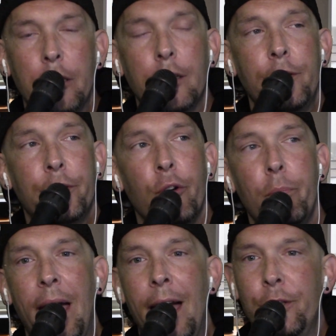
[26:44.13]
Let's go
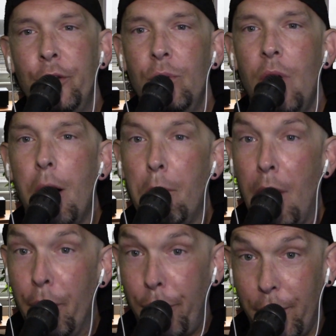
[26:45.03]
back to a
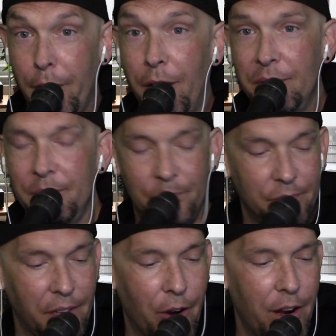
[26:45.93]
month ago,
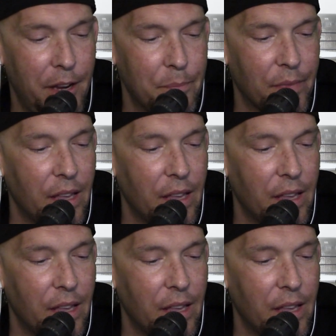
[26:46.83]
all right?